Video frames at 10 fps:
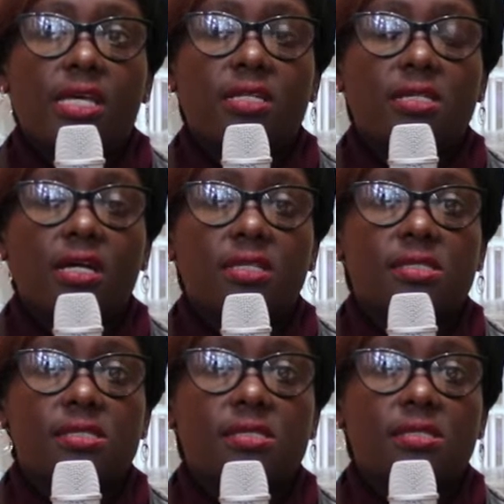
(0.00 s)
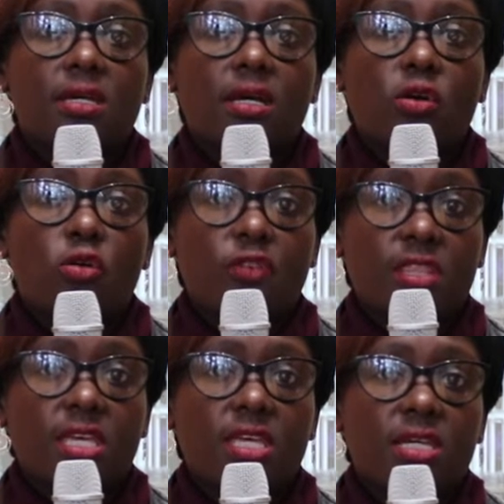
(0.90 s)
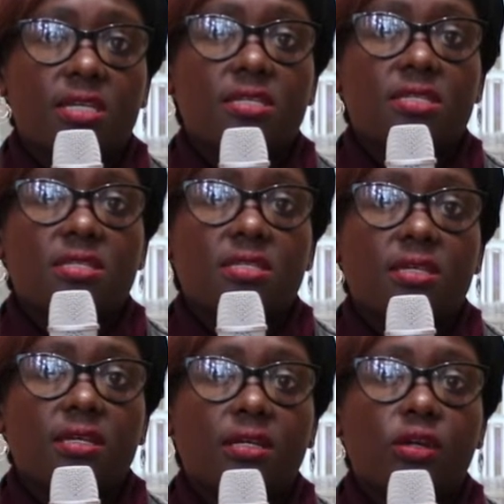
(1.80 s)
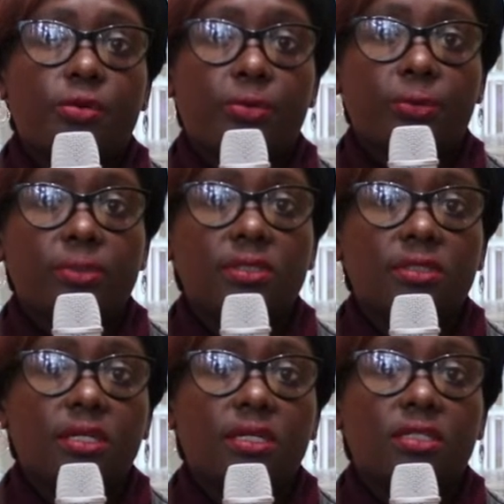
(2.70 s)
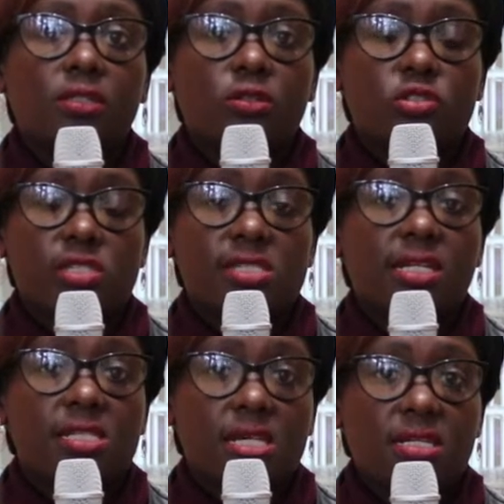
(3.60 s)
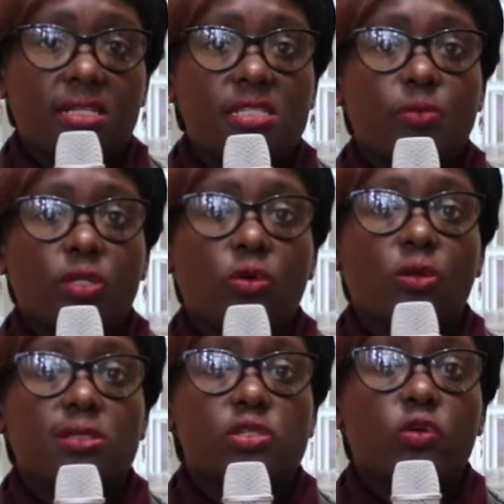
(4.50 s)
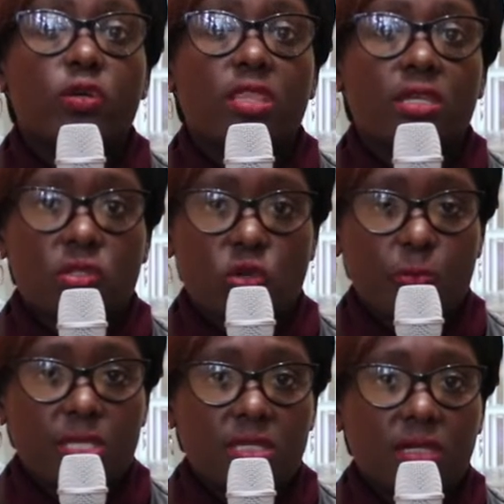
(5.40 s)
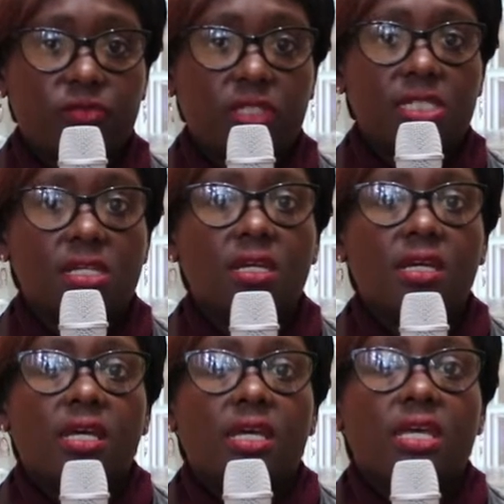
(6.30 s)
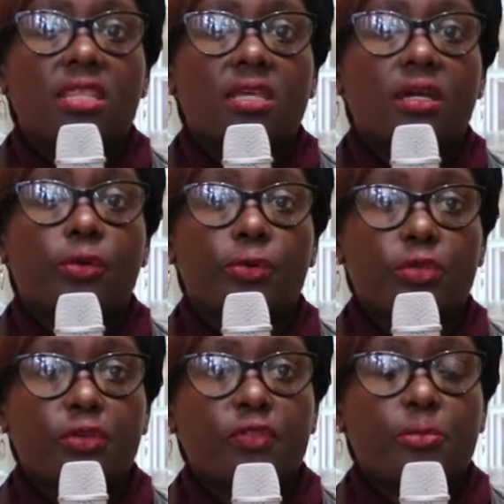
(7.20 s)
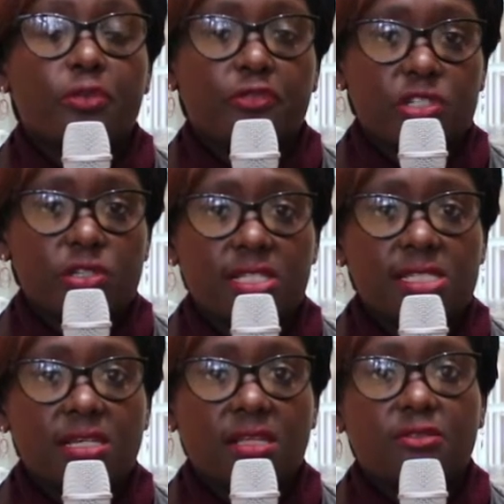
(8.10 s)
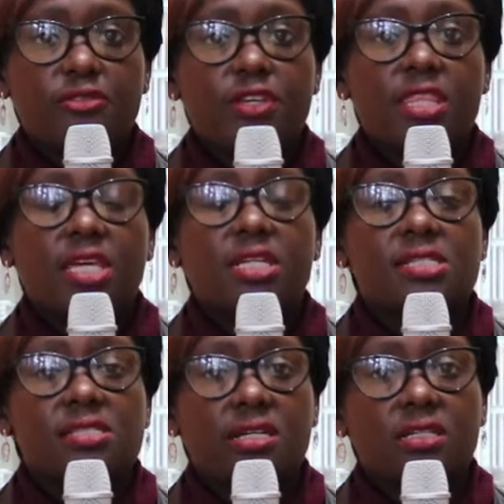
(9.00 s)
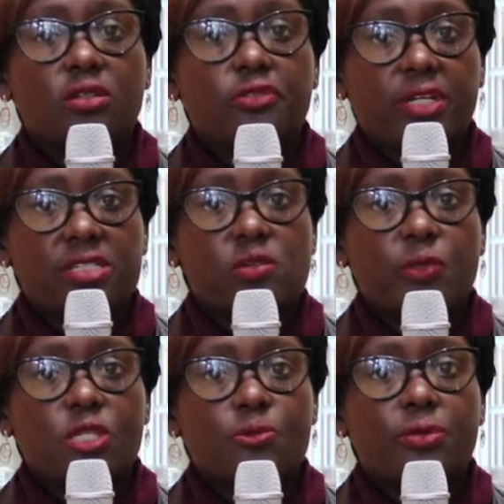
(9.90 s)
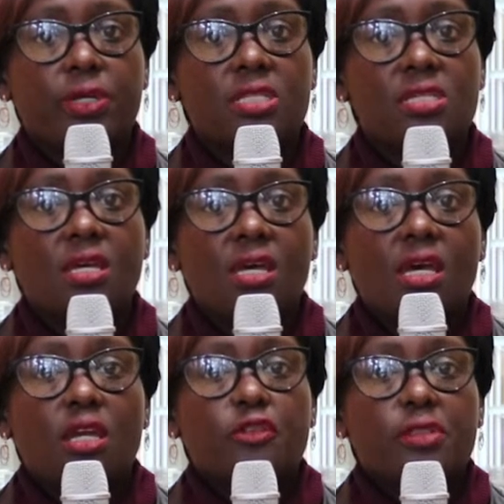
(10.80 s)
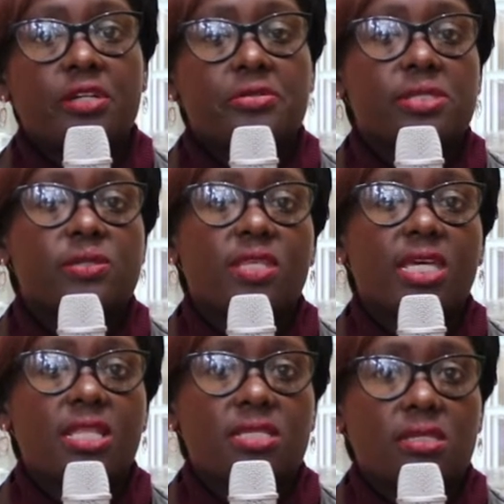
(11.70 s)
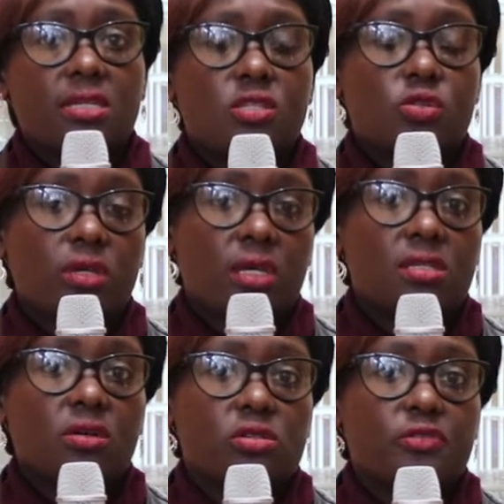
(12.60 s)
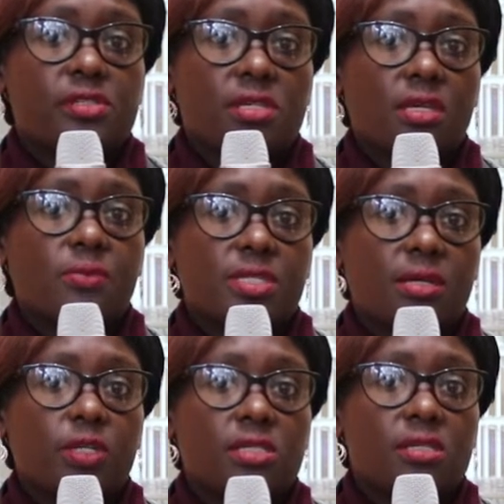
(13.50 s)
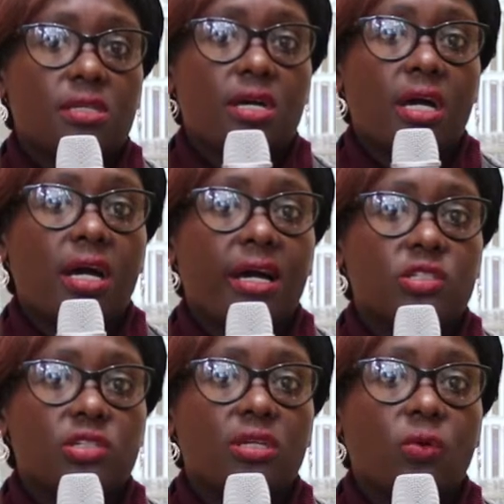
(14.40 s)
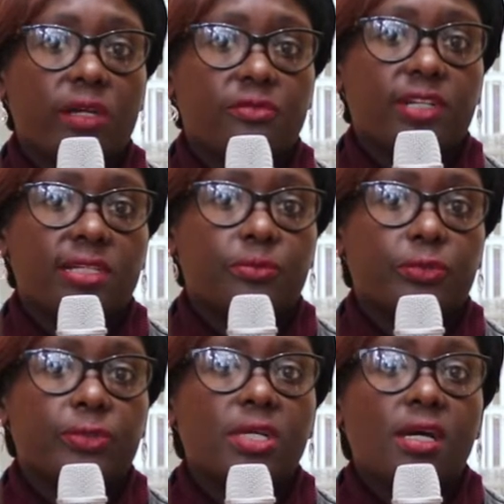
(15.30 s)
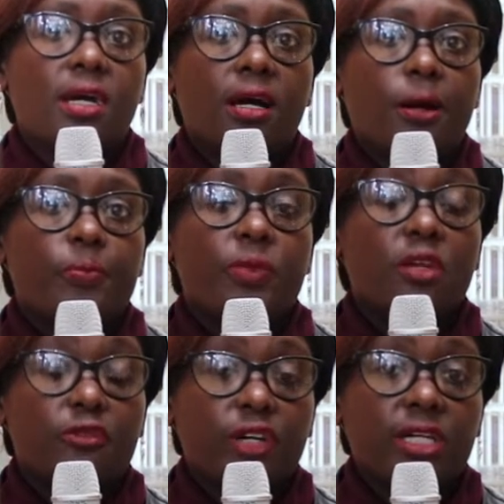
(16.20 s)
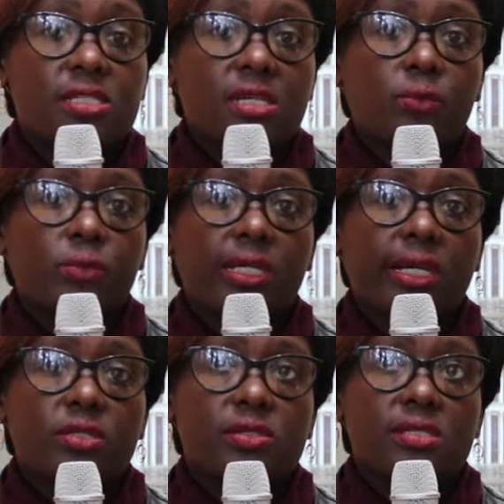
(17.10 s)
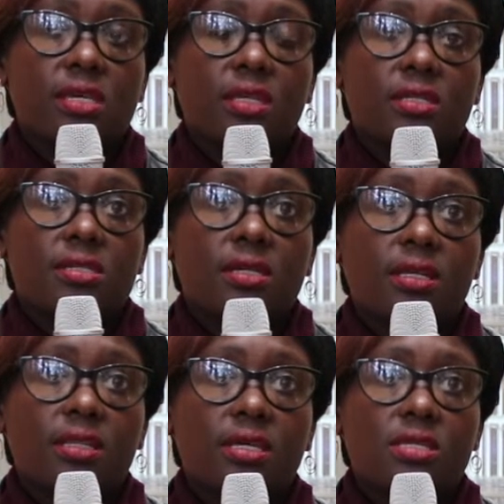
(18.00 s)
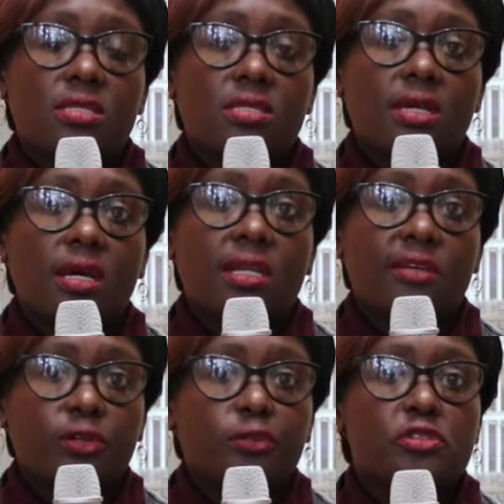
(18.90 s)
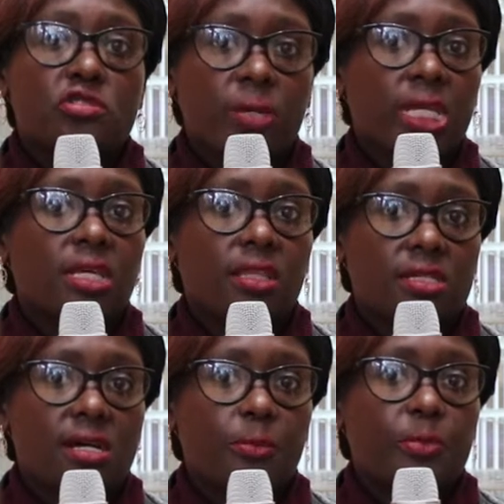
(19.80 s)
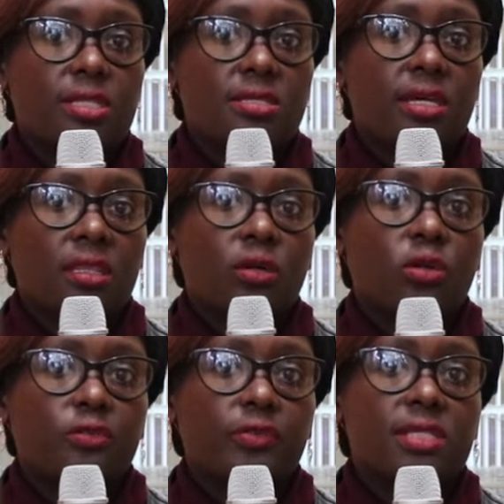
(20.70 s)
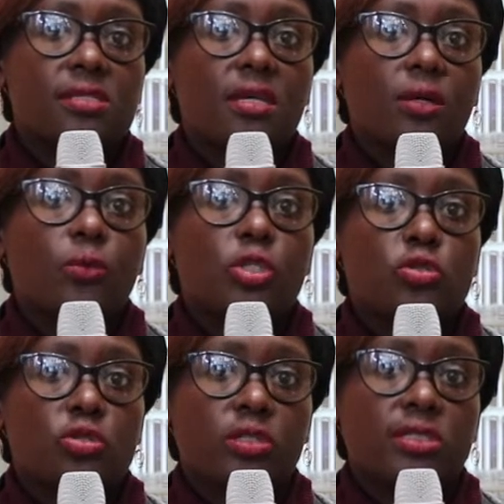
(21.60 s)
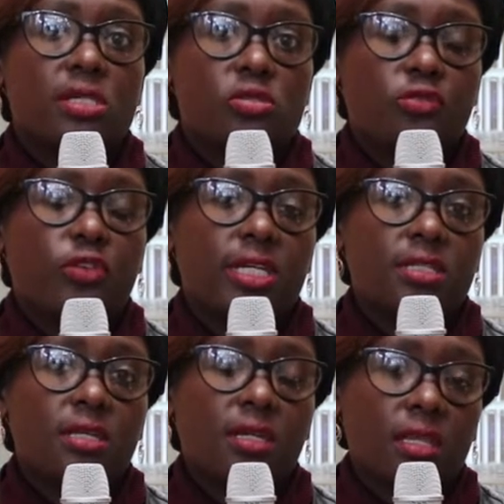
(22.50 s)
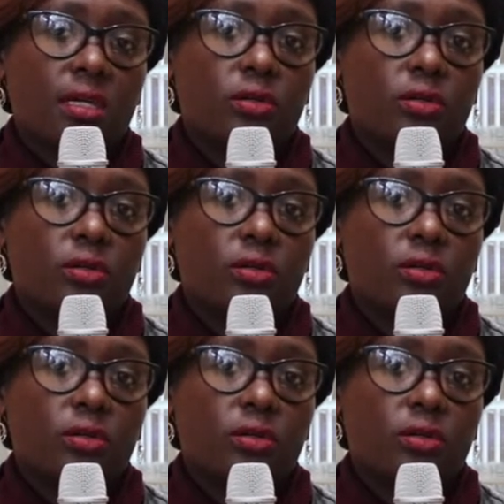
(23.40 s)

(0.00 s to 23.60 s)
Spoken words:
It has, over the years, grown, not just in attendance, but also in the topics covered, in the growth of the profession itself, in the understanding of customer experience. And for that reason, the insights you get out of CEM Summit are actually quite valuable. In fact, I would like to say that there's a level of training that happens at the conference, which you don't tend to find in other